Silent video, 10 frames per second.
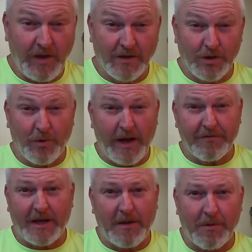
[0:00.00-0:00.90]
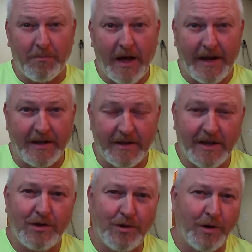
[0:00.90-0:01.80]
And so we have to keep in mind that
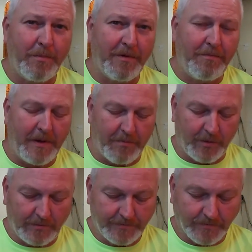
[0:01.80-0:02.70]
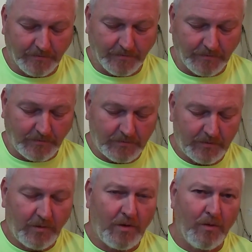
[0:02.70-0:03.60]
this group of people
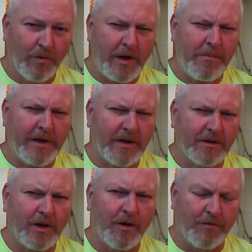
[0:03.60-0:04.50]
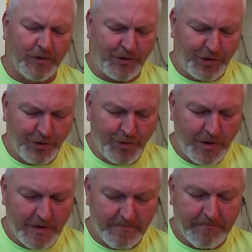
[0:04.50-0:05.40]
rebuilt over
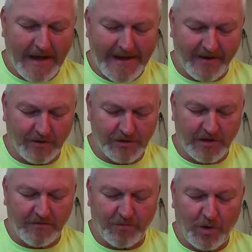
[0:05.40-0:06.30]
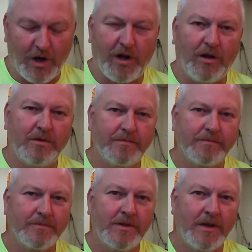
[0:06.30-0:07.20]
two miles of wall,
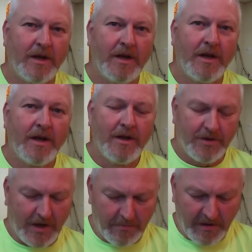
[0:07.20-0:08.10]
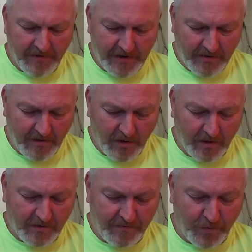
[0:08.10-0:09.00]
some of it
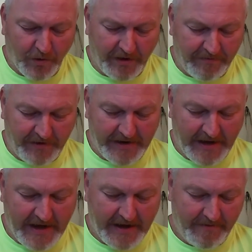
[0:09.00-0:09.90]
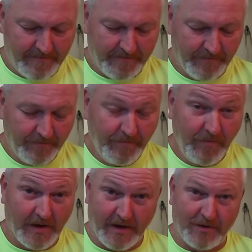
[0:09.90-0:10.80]
are uh, 40 feet high
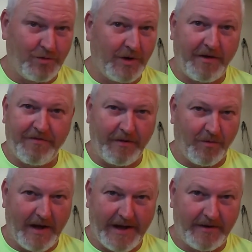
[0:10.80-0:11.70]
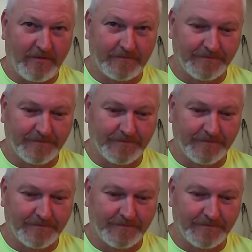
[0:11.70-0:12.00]
and 20 feet wide.